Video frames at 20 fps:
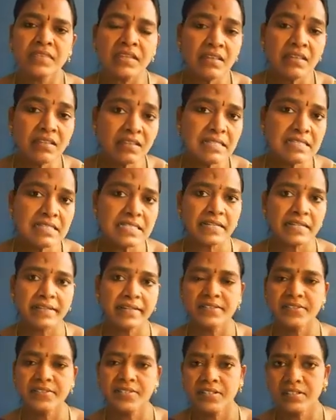In the
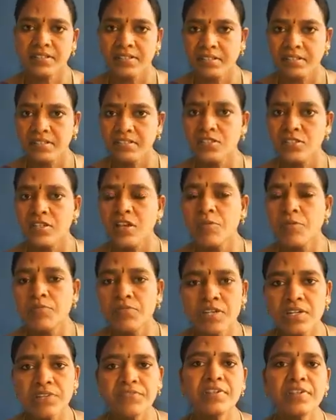second sentence,
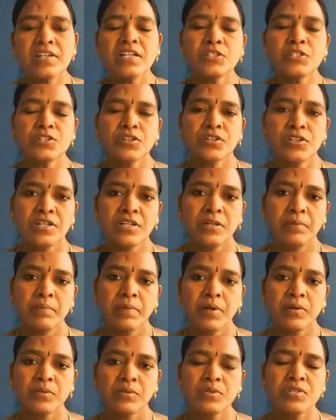when we are talking
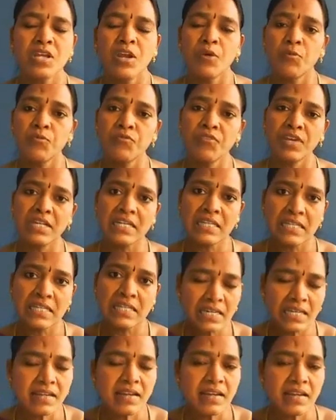about when
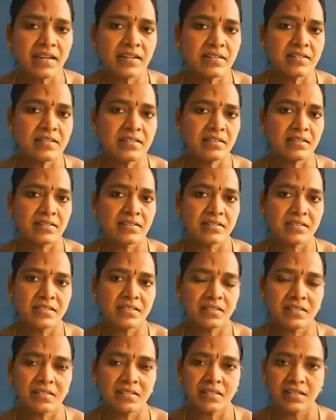he entered
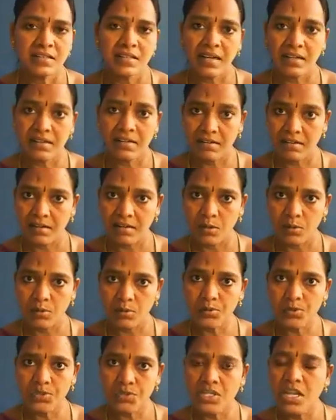inside the dark
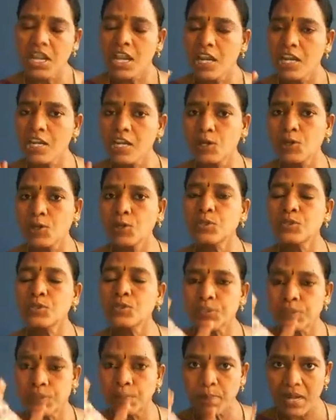clouds, it
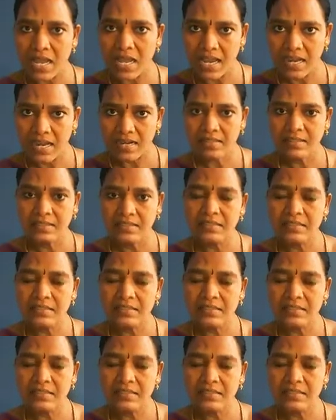looked black,